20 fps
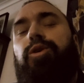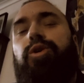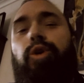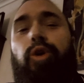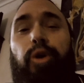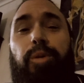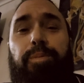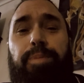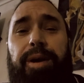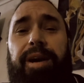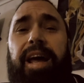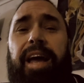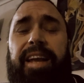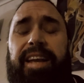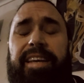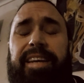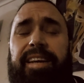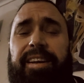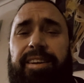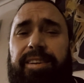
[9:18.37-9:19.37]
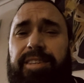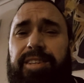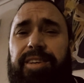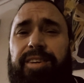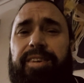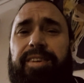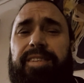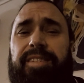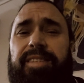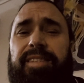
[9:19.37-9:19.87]
called Brett Aikenhead. He's a
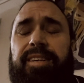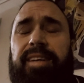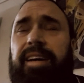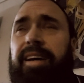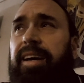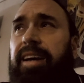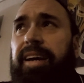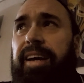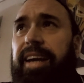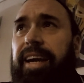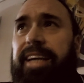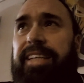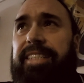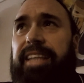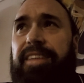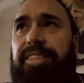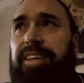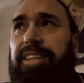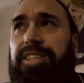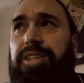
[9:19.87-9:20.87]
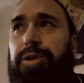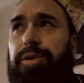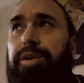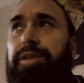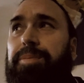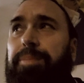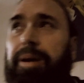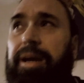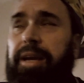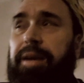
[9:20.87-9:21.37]
nurse. He's nothing to do
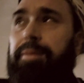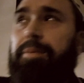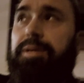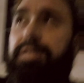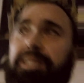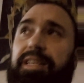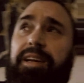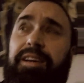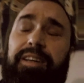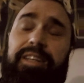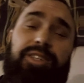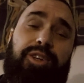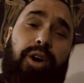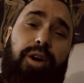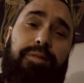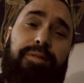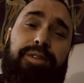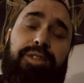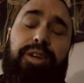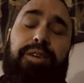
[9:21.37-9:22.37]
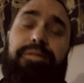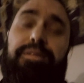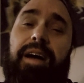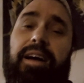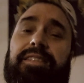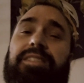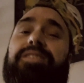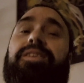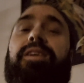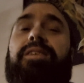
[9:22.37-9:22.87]
with me. He was selling a dog for
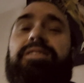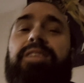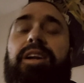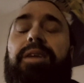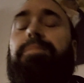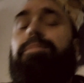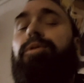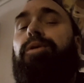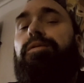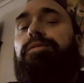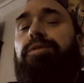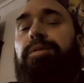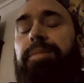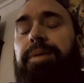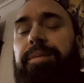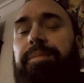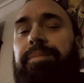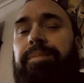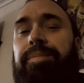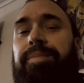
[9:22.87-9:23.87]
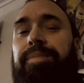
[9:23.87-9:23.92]
$2,000 that I brought from him.